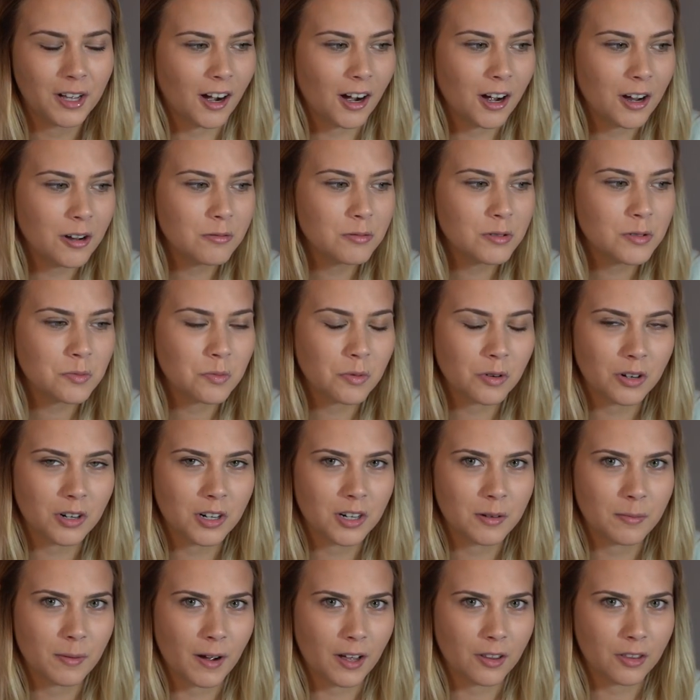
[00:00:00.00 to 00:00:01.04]
I was
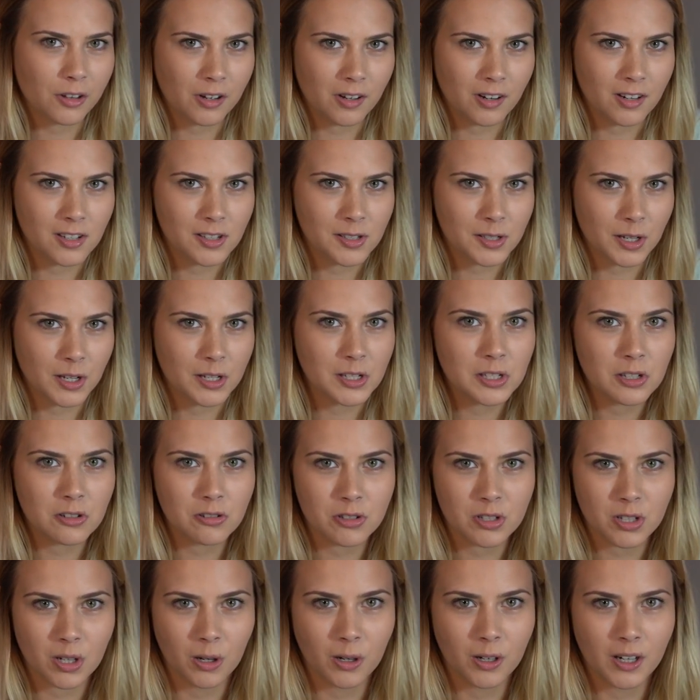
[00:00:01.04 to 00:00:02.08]
worried about the color signs of
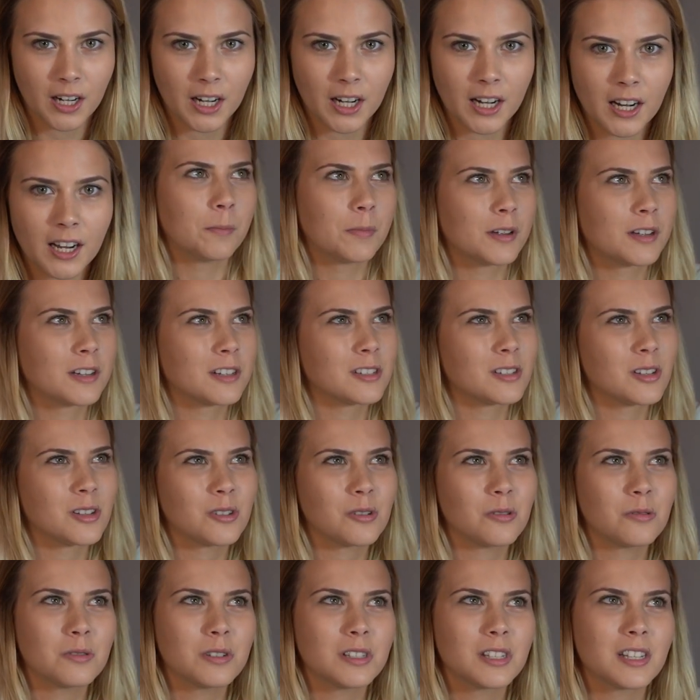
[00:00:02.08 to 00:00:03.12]
Sony because there's
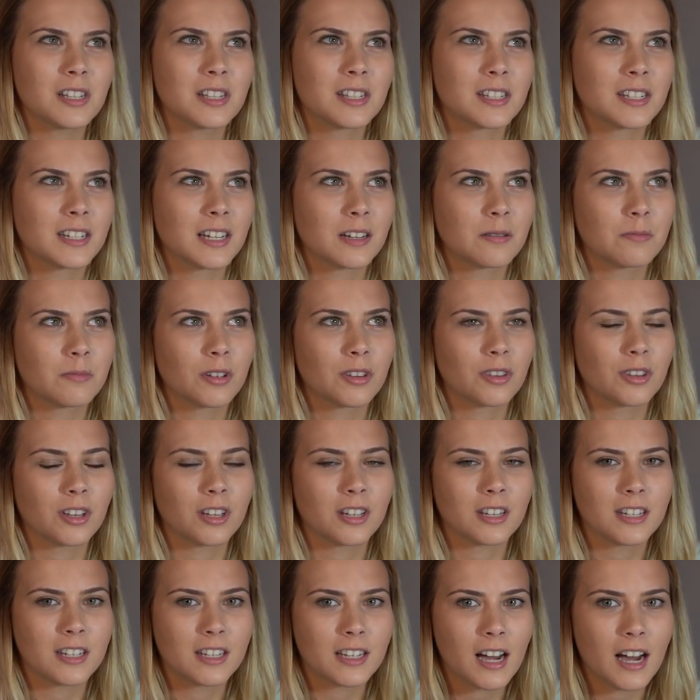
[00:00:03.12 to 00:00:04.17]
always this stigma
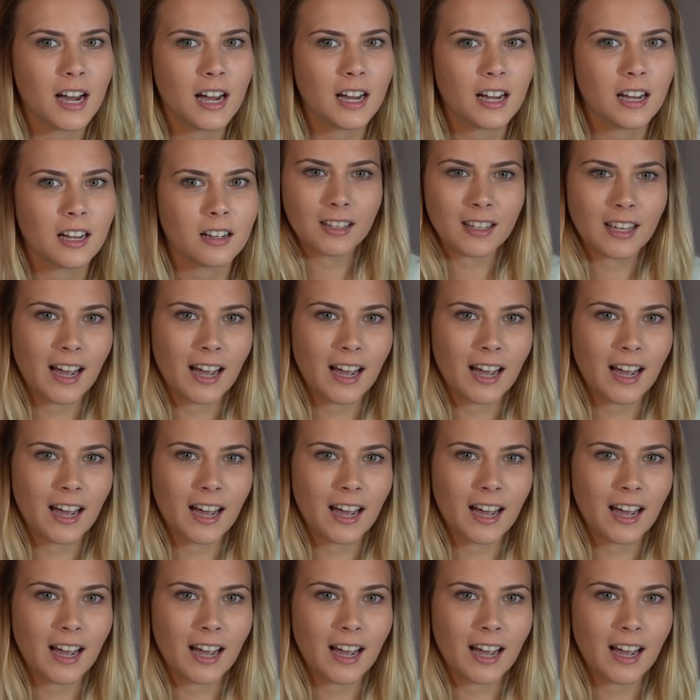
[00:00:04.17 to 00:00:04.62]
that yeah,